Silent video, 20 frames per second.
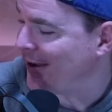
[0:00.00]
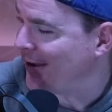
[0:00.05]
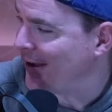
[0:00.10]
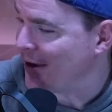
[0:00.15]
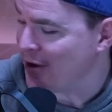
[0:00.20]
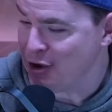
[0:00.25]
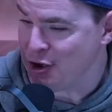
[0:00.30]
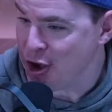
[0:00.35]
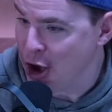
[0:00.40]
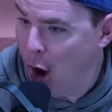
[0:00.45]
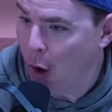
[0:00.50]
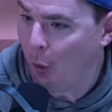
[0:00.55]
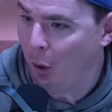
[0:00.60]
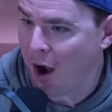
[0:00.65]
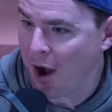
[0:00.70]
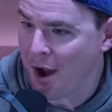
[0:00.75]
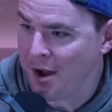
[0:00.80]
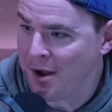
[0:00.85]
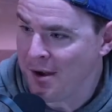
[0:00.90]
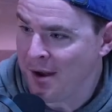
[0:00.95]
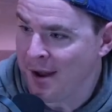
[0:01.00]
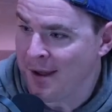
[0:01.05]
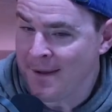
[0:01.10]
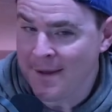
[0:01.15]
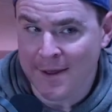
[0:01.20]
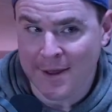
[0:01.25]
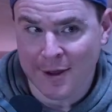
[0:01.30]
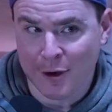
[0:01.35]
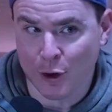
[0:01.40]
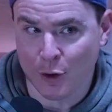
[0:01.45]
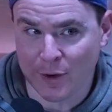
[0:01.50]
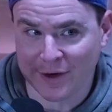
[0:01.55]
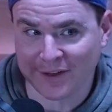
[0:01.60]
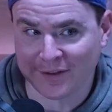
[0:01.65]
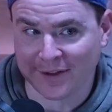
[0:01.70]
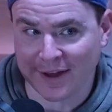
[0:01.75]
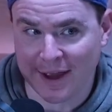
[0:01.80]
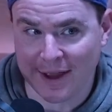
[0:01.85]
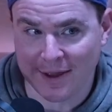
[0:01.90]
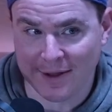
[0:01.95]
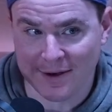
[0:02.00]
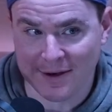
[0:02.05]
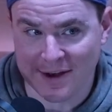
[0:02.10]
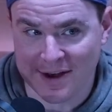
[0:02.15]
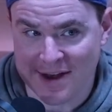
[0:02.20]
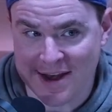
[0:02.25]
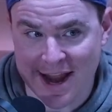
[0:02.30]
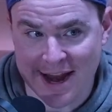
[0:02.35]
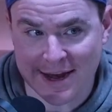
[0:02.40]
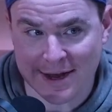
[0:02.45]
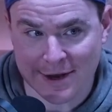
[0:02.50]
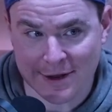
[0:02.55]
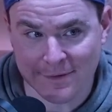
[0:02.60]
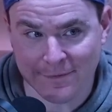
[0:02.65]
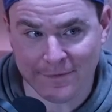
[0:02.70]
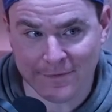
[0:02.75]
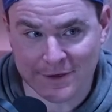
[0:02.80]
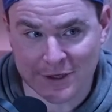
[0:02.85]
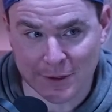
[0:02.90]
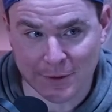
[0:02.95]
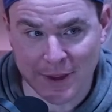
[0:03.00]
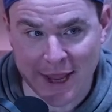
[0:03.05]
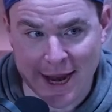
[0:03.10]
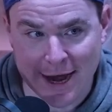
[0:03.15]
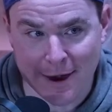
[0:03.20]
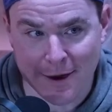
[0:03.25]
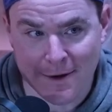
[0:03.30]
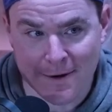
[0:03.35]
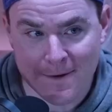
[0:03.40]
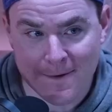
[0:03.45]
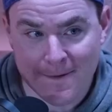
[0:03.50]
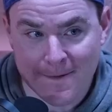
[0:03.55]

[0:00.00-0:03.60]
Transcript: No one who is native to there